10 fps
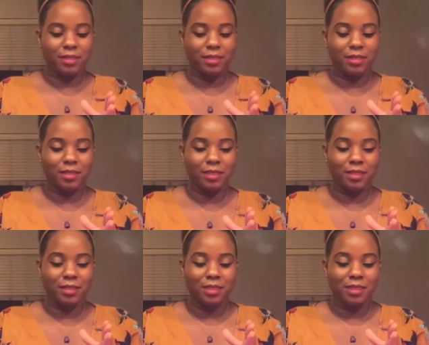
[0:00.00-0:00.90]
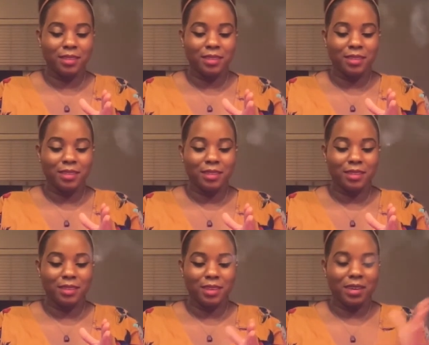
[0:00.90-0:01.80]

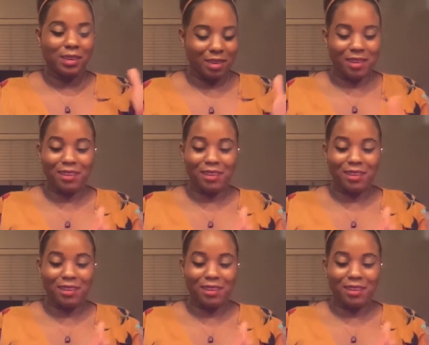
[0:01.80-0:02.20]
[no speech]